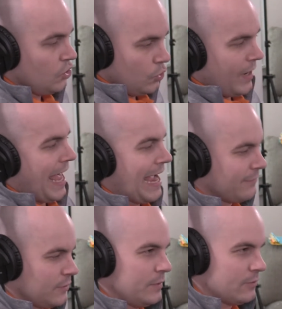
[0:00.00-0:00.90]
You
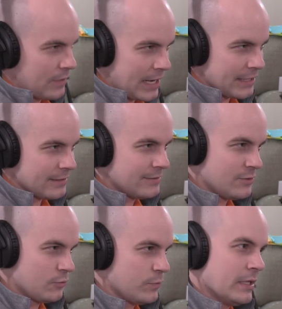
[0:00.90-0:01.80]
have to be ready
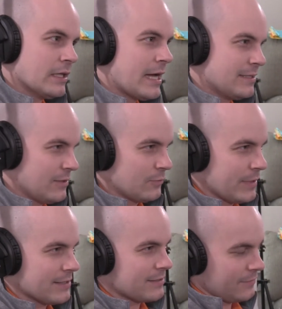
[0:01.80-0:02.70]
to realize the
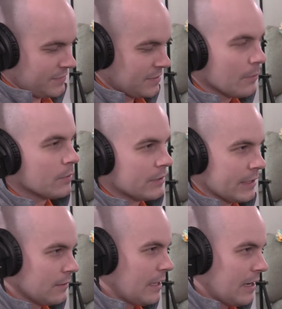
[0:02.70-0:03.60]
risk of
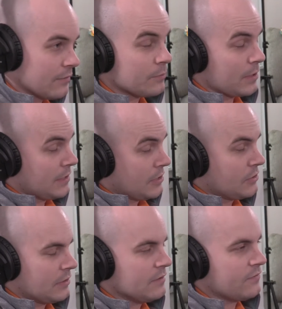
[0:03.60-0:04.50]
stumbling and
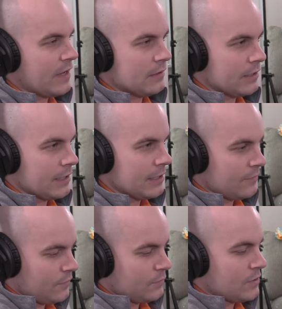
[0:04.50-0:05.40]
potentially failing,
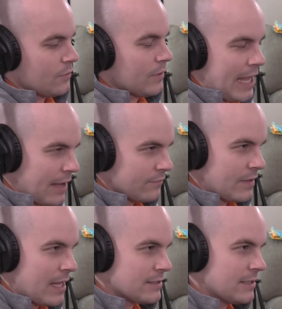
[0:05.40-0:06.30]
and if you don't have
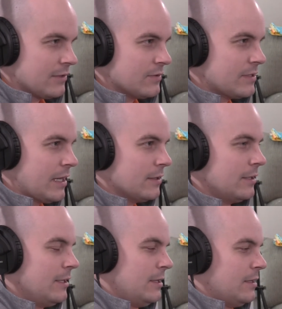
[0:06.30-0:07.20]
that skill set
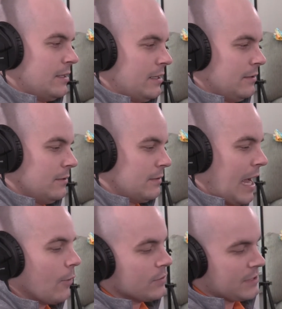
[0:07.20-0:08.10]

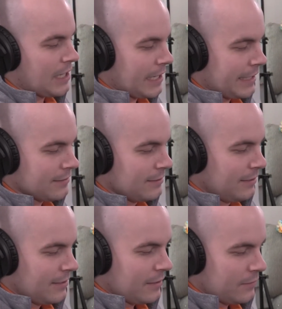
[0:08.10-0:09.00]
outside
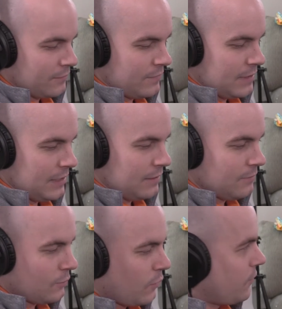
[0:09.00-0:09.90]
of
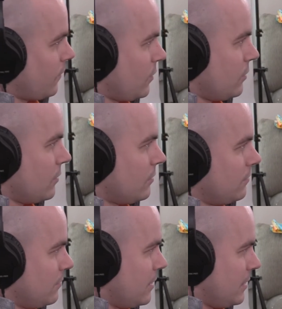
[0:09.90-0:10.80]
the referral